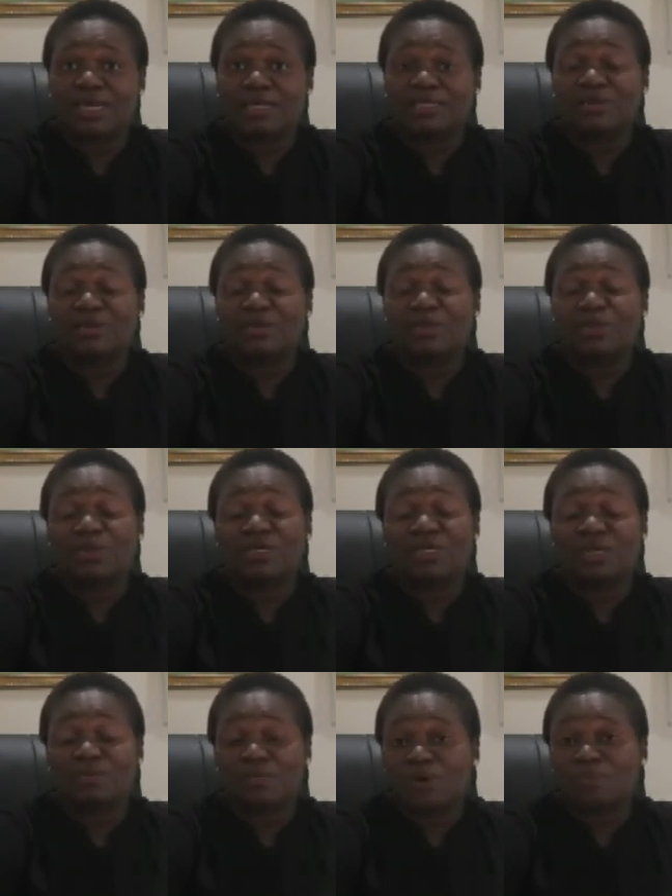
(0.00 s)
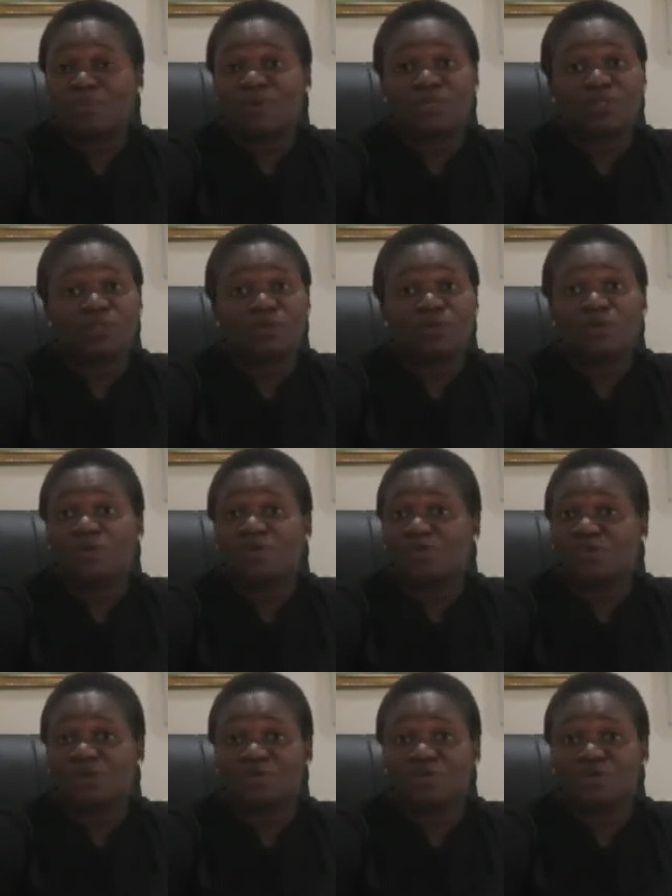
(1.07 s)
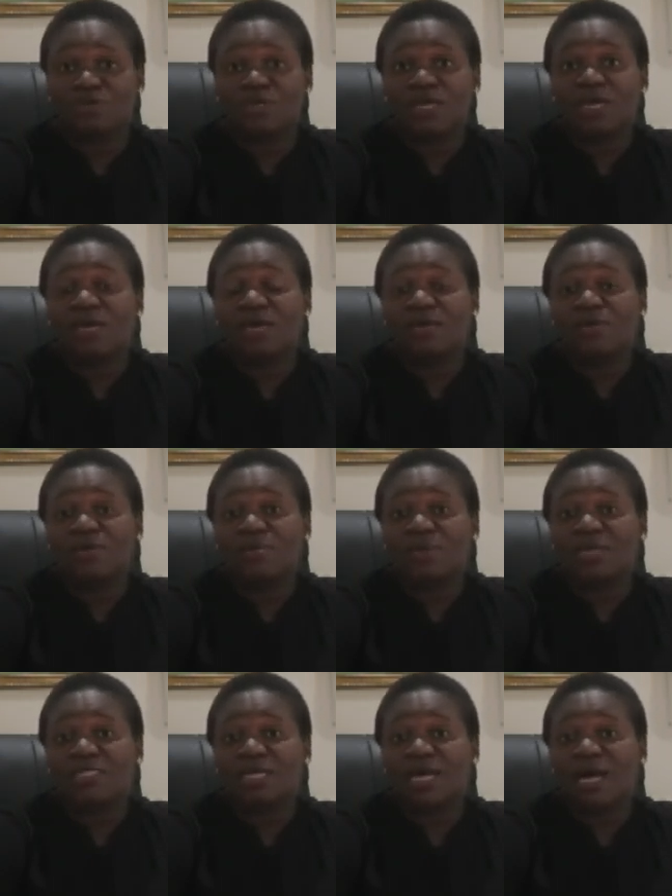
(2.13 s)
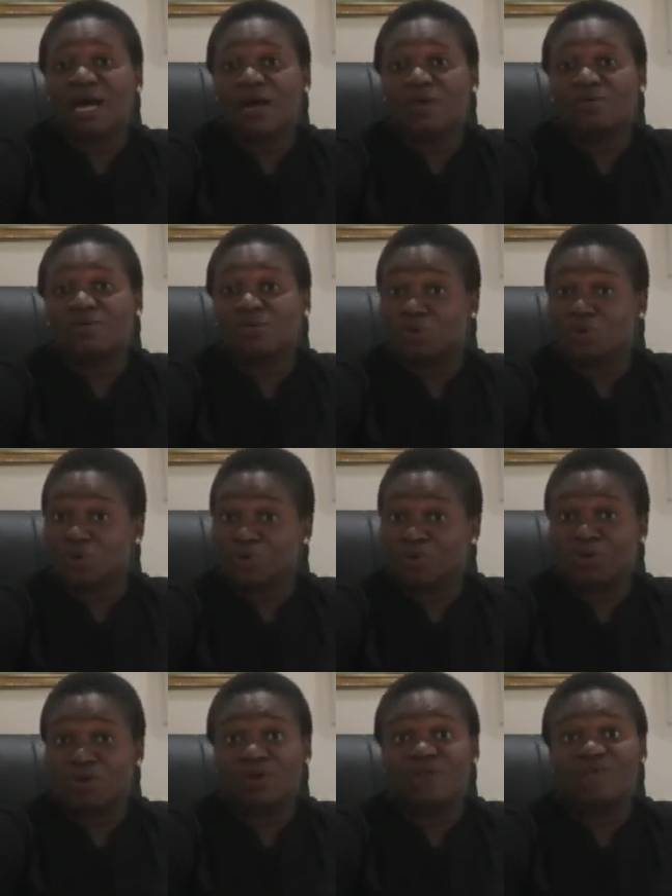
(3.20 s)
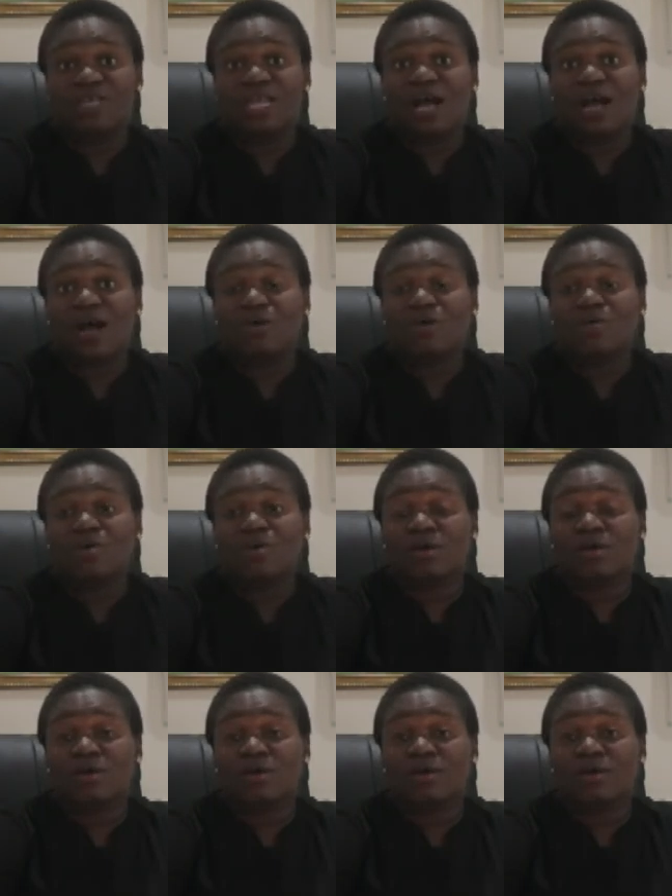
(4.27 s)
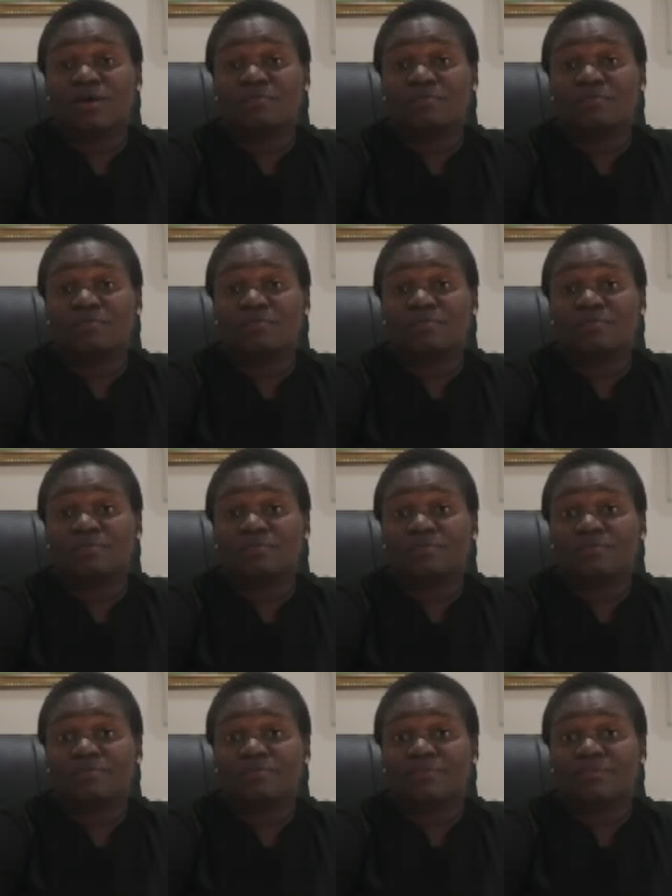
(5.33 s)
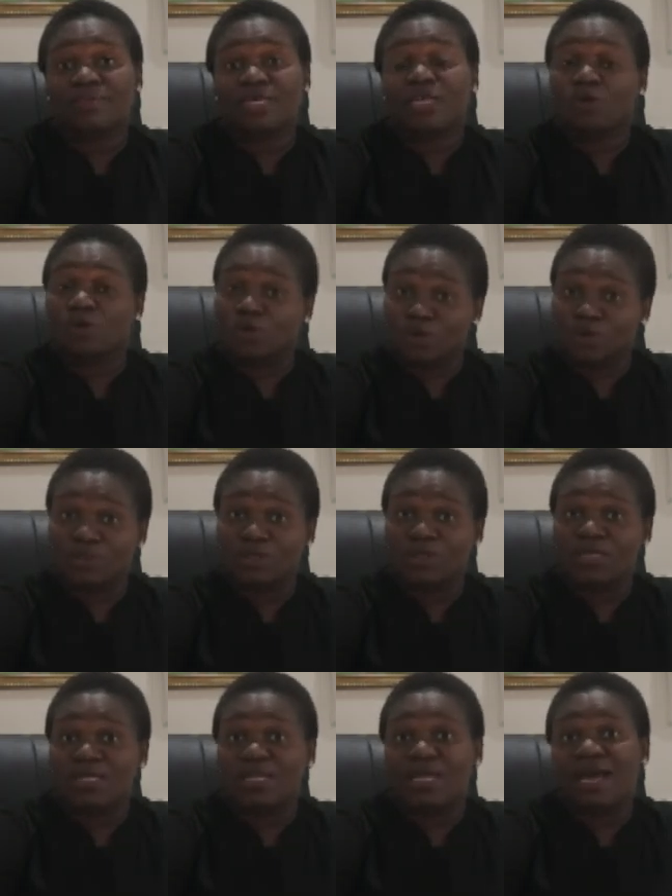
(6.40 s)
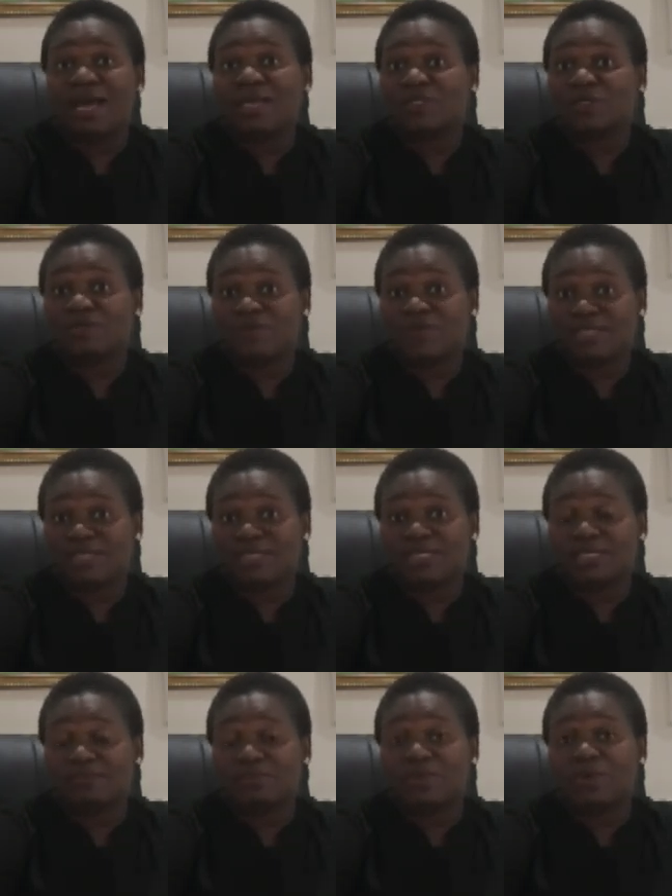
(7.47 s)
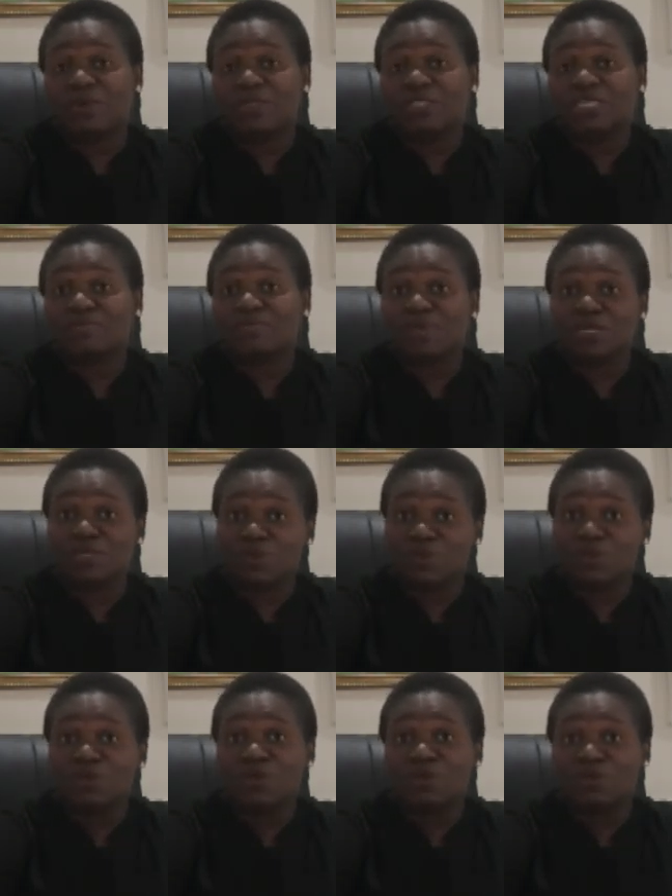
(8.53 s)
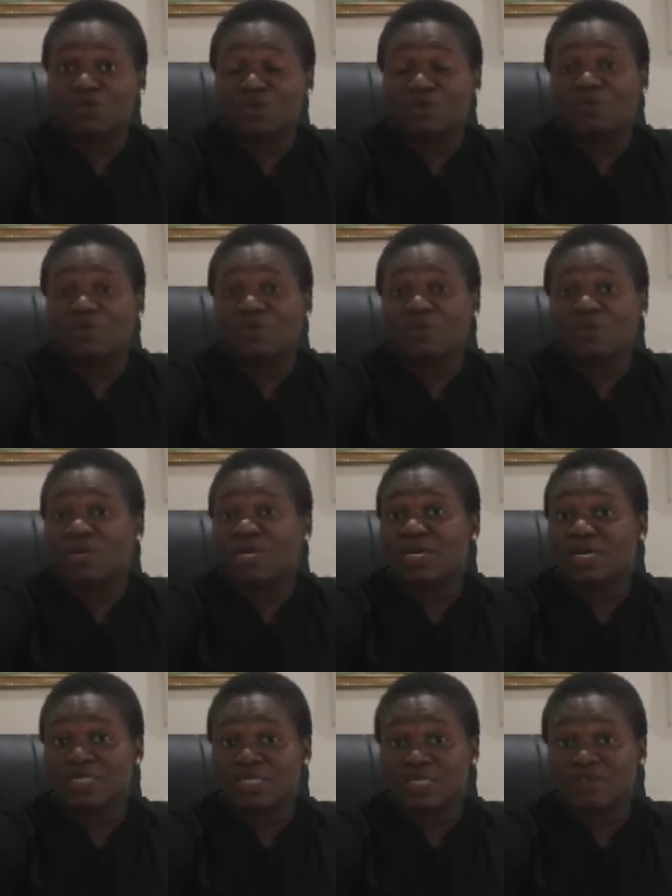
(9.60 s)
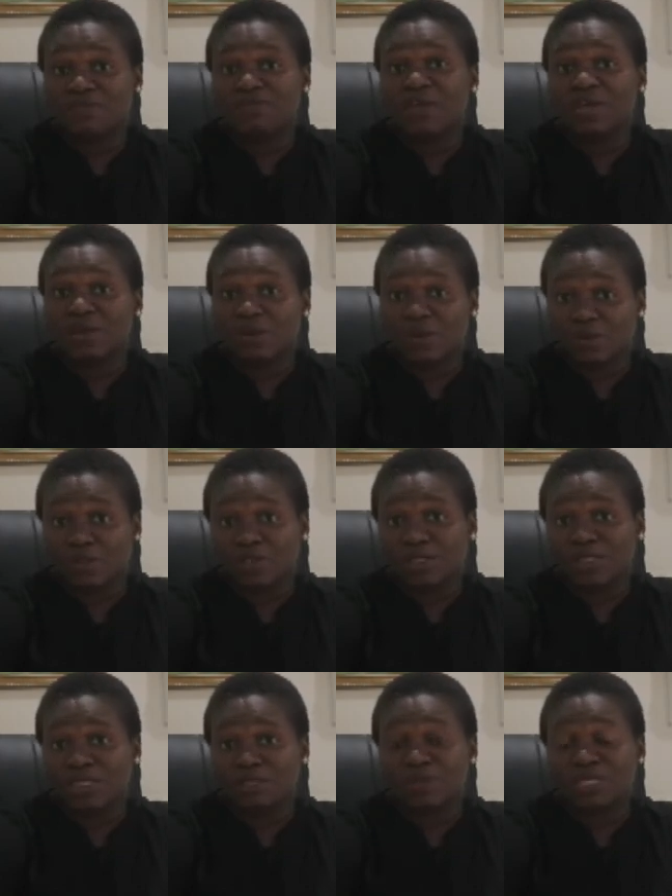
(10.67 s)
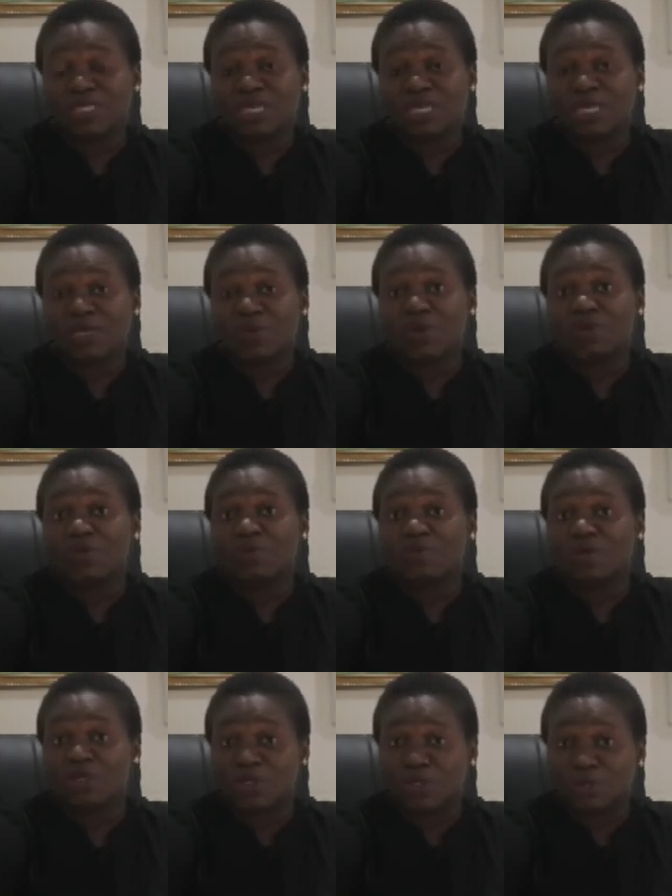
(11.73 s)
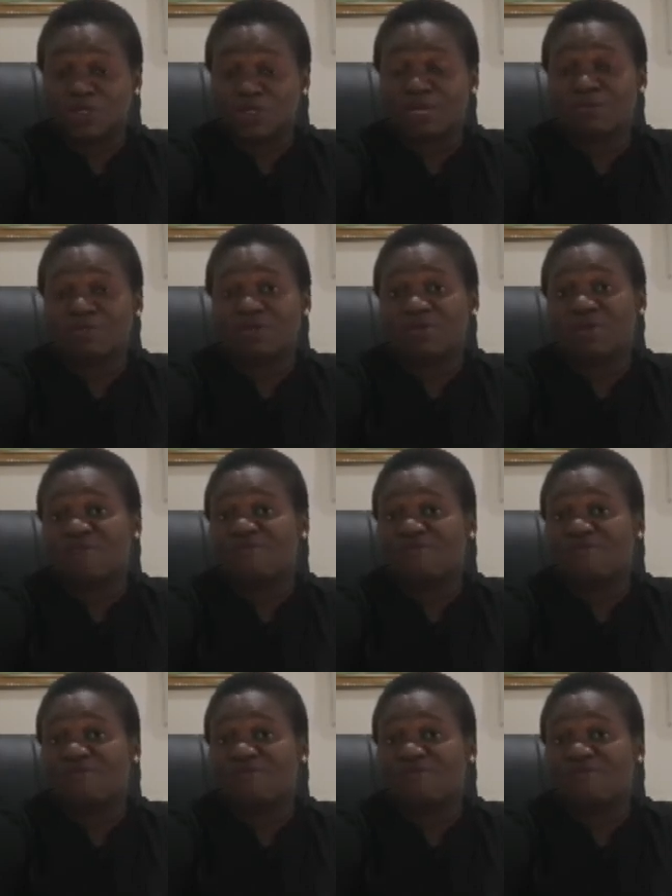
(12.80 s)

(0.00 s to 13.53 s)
that you should keep on pursuing your dreams, no matter how stupid or even how um, it looks in the eyes of others, because in pursuing your dreams, you can achieve a lot especially when you pursue something you are